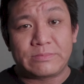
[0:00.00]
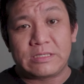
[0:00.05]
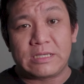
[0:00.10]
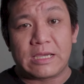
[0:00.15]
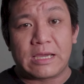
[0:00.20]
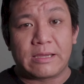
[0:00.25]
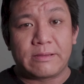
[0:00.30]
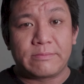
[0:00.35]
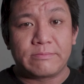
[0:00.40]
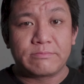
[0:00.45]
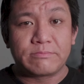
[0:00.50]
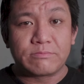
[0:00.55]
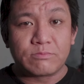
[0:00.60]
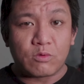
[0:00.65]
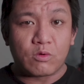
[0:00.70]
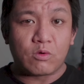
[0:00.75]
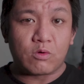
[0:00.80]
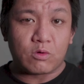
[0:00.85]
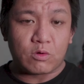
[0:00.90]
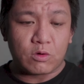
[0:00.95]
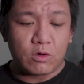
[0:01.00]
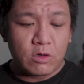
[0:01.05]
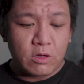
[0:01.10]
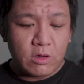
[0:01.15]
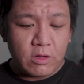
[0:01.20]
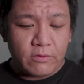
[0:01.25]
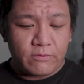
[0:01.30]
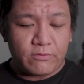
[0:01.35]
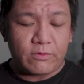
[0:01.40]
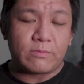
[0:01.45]
yeah more
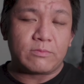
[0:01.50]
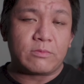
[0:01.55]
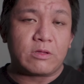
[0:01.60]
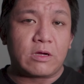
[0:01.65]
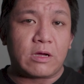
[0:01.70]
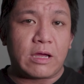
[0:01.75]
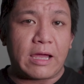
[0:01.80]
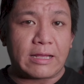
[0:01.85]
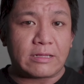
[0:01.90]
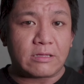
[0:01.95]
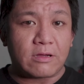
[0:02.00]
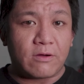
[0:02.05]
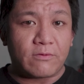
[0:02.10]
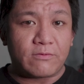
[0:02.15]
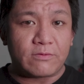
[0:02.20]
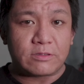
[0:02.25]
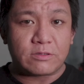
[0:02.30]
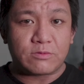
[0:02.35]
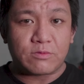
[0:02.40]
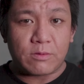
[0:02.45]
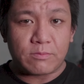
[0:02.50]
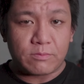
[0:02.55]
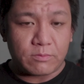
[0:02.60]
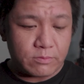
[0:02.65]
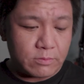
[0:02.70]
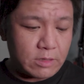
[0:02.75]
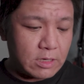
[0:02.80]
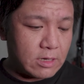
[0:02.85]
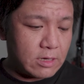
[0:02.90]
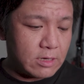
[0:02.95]
from the head office
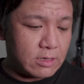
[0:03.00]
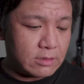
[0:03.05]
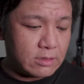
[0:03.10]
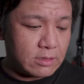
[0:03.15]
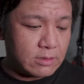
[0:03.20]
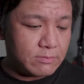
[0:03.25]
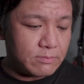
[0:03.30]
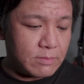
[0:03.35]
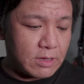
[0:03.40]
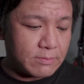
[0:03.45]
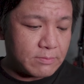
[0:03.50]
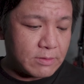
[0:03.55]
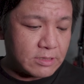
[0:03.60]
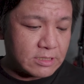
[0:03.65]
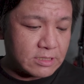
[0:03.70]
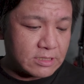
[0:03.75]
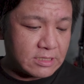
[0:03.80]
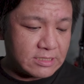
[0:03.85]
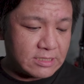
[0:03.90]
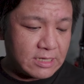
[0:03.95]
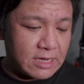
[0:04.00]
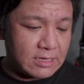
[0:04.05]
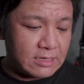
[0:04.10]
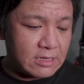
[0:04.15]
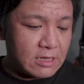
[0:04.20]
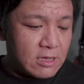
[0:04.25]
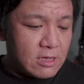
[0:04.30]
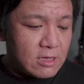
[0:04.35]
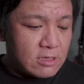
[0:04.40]
from uh, Blackmagic Design.